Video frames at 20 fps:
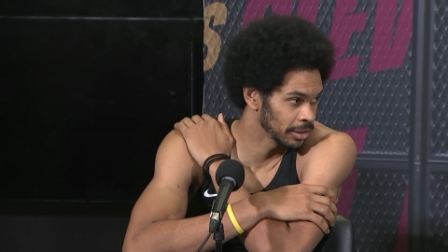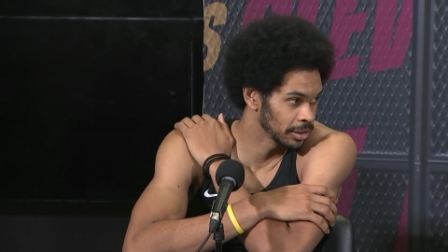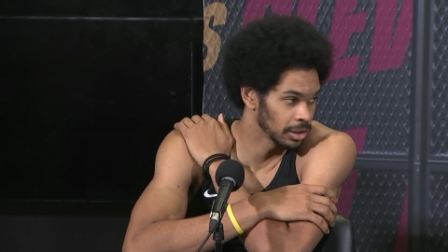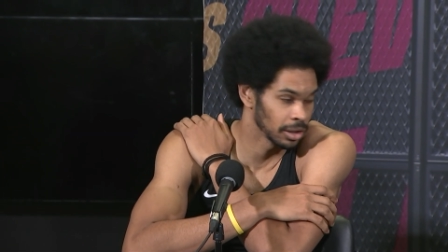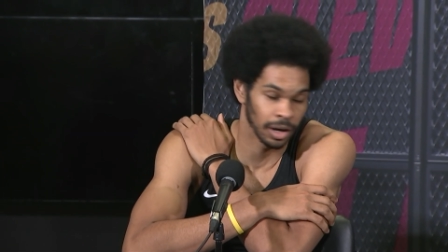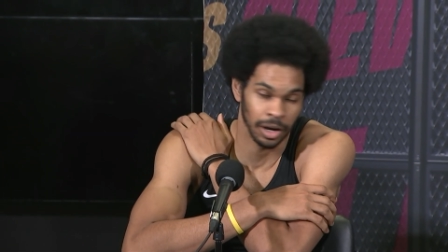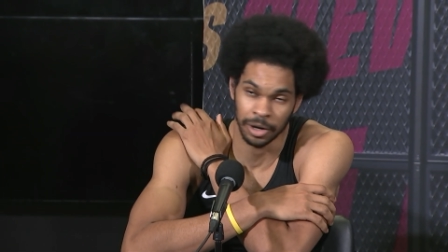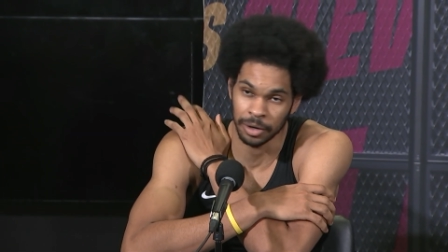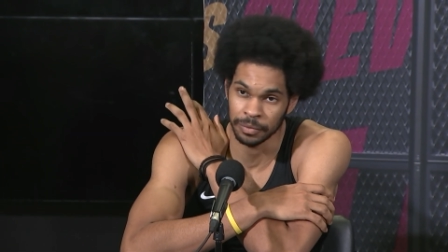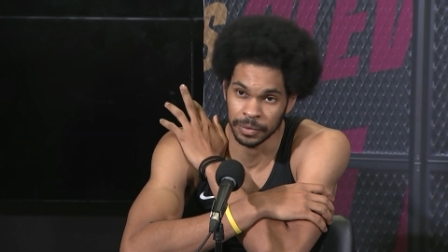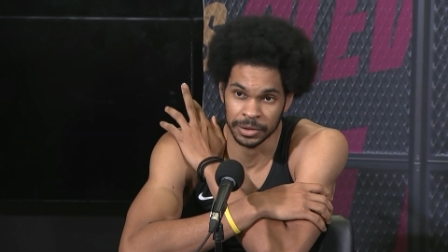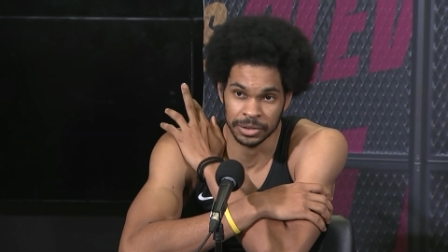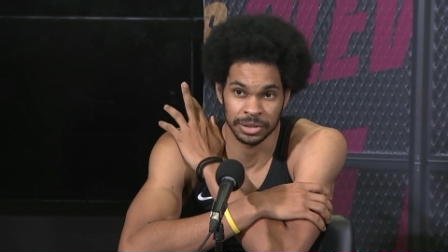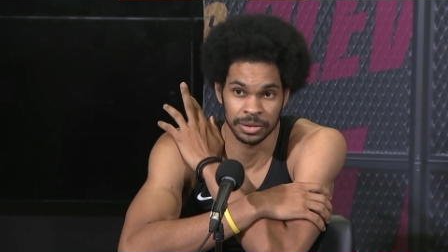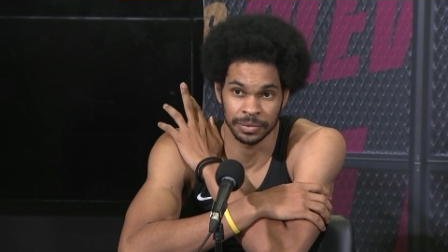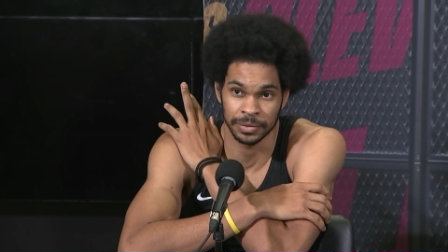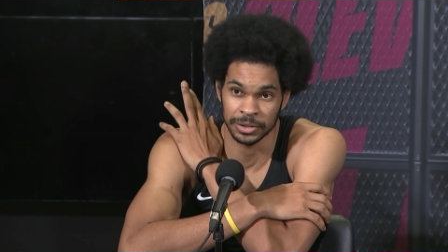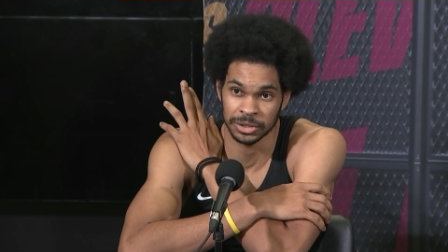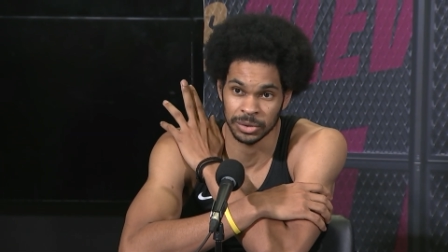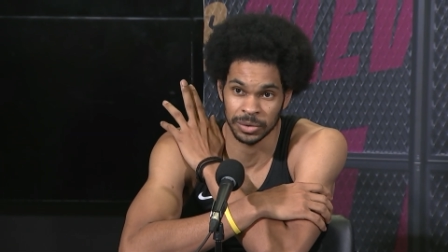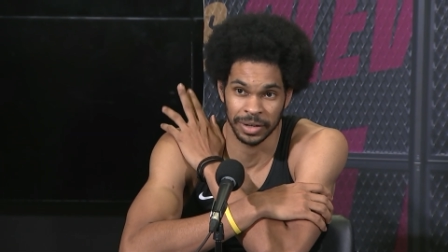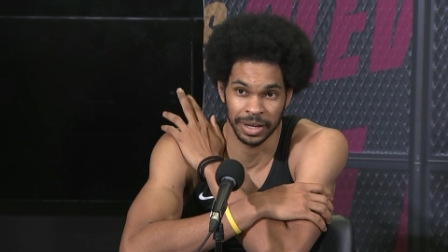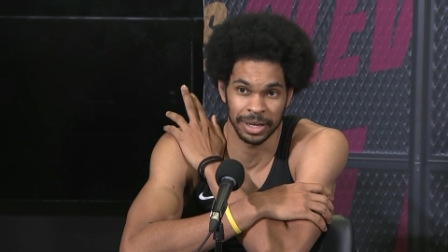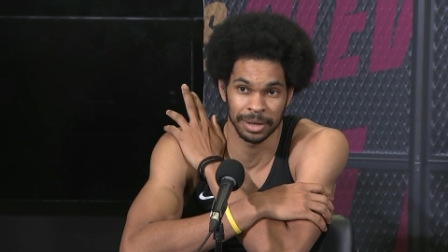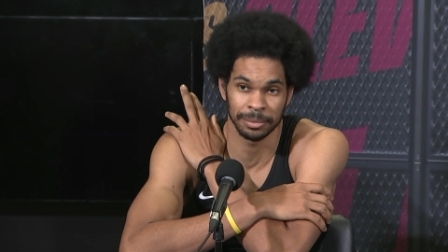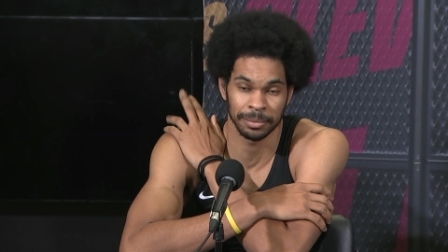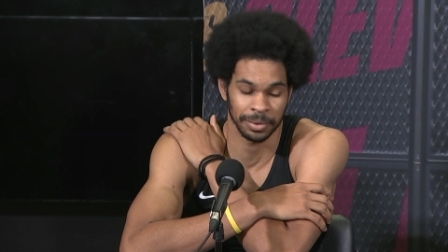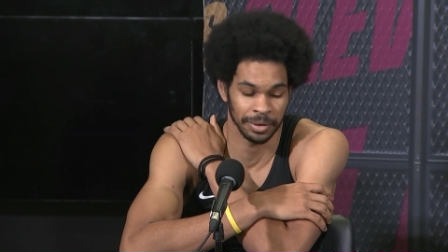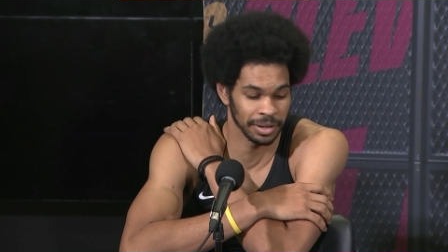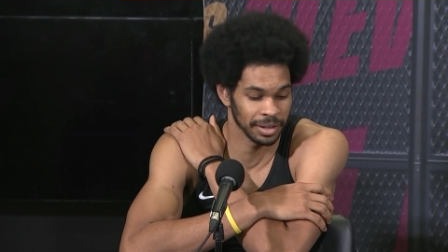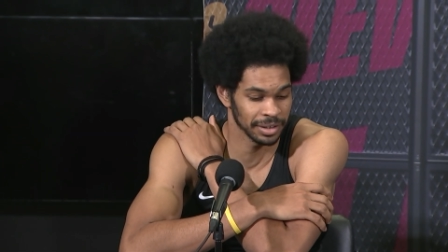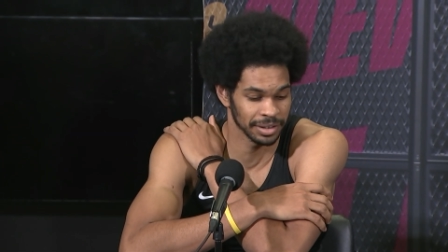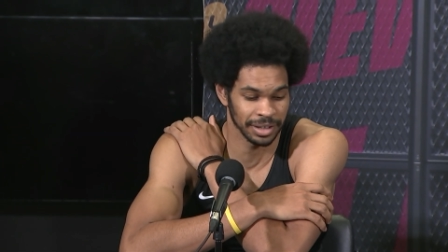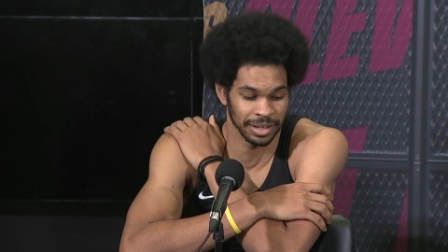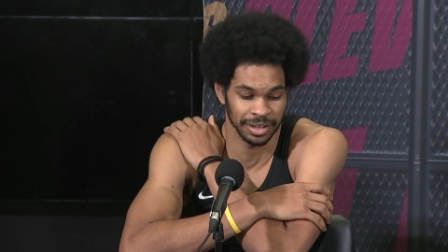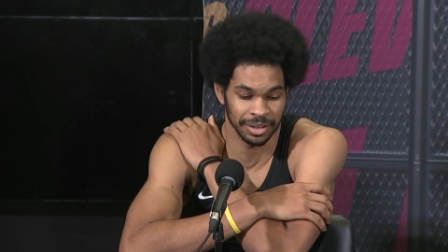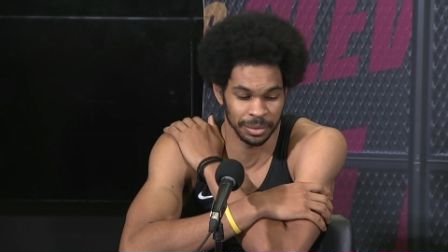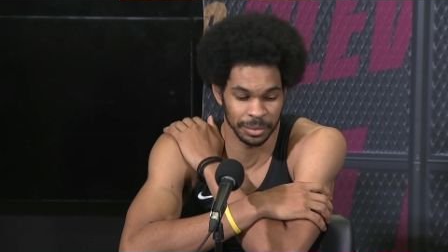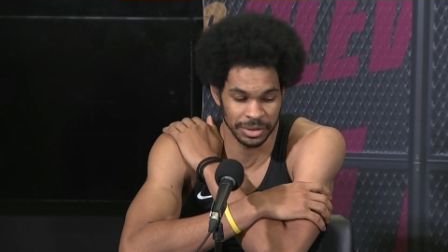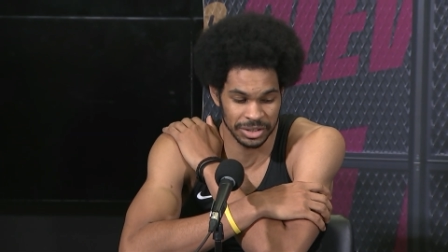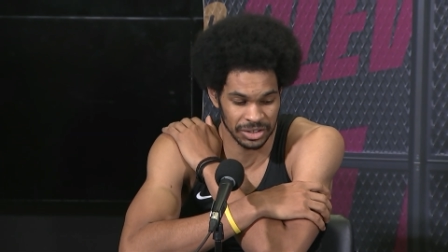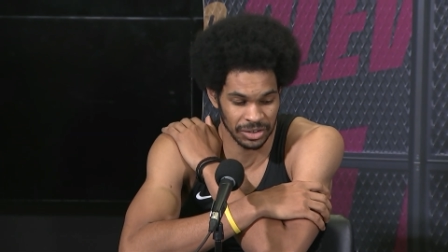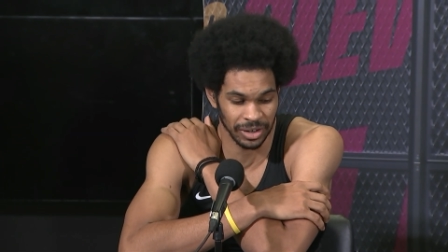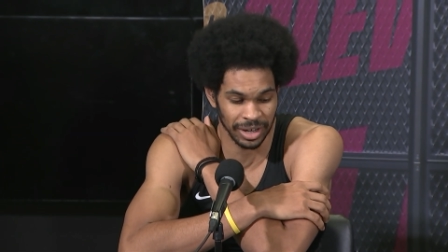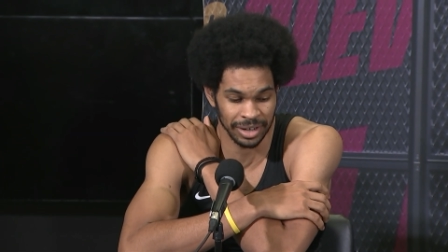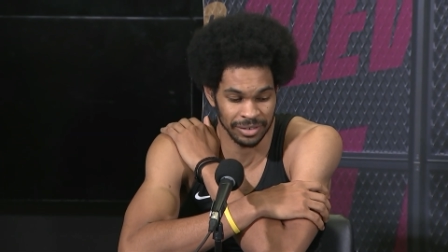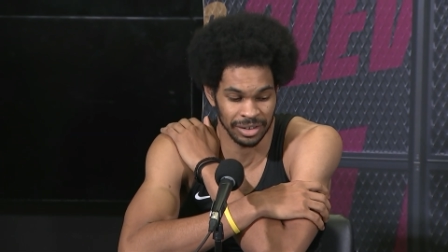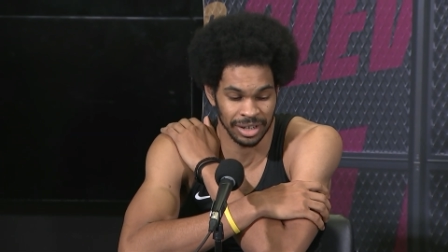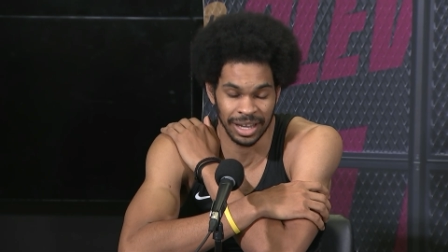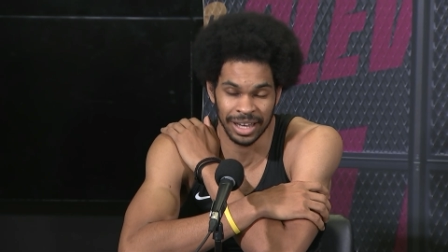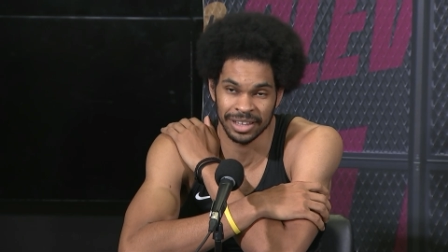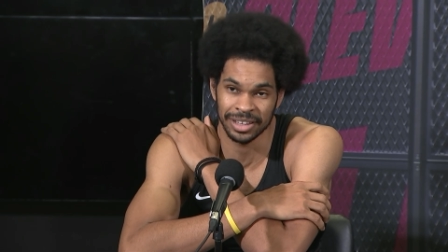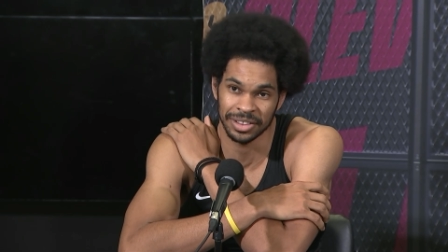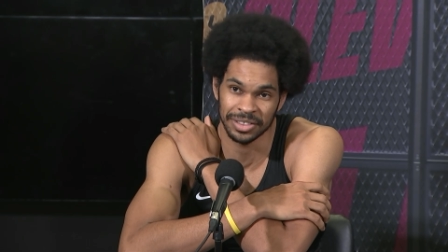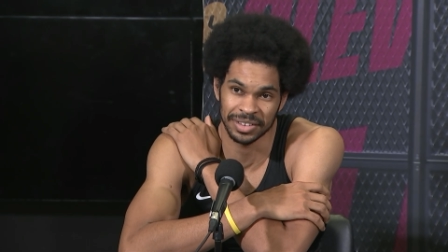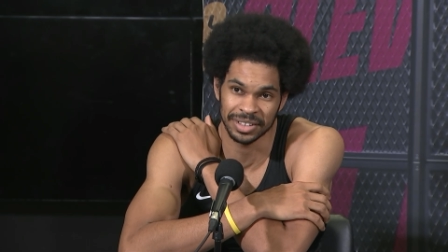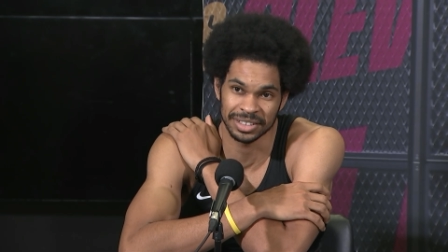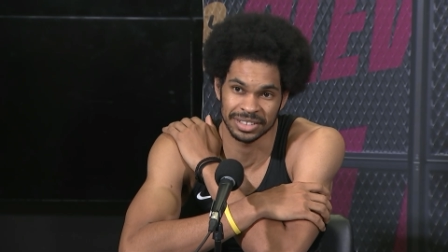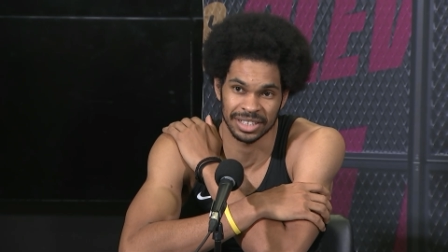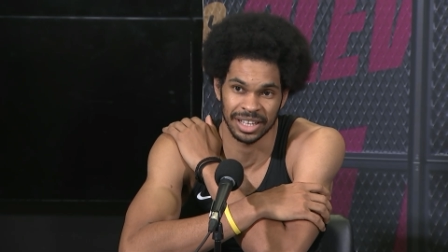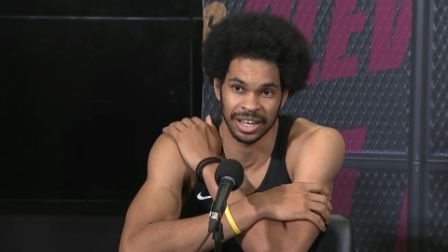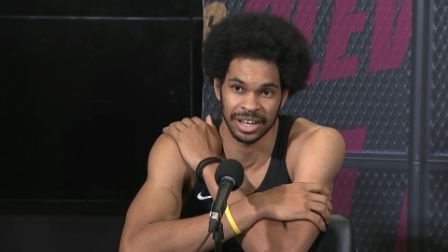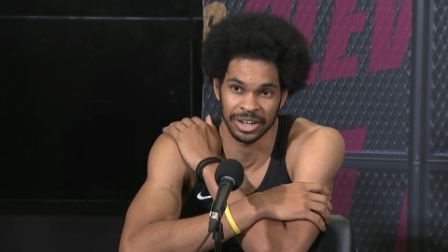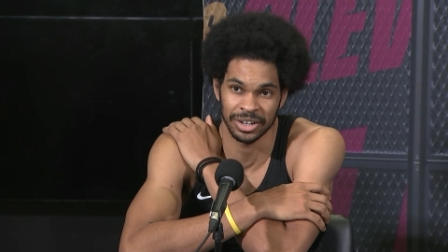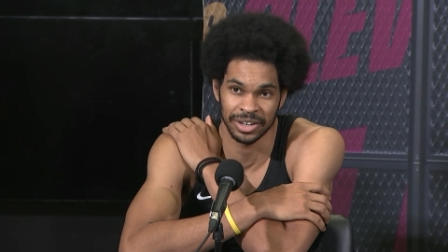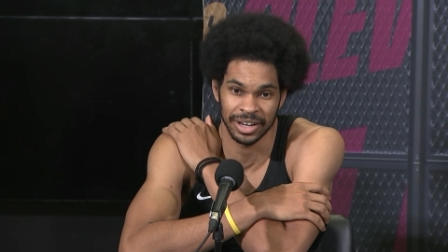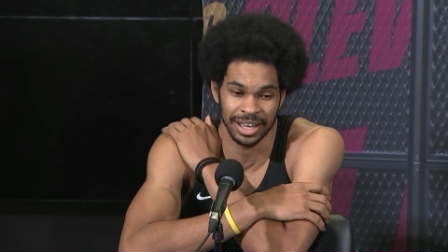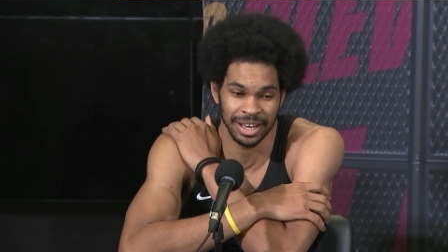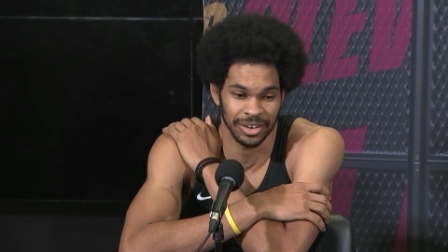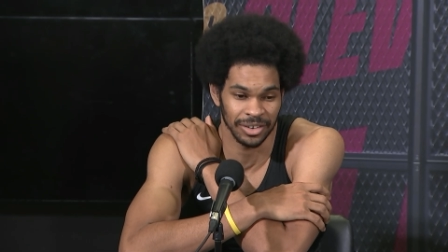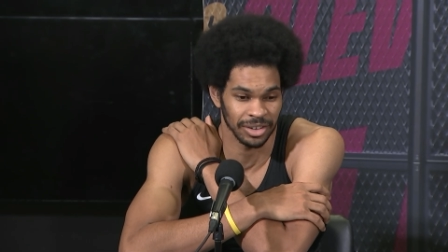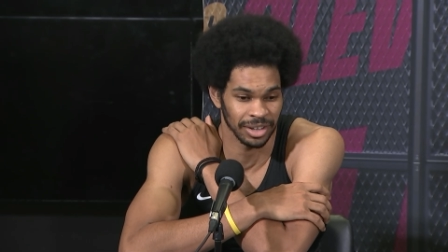You know, our first official game playing together. We still have a lot of things to iron out.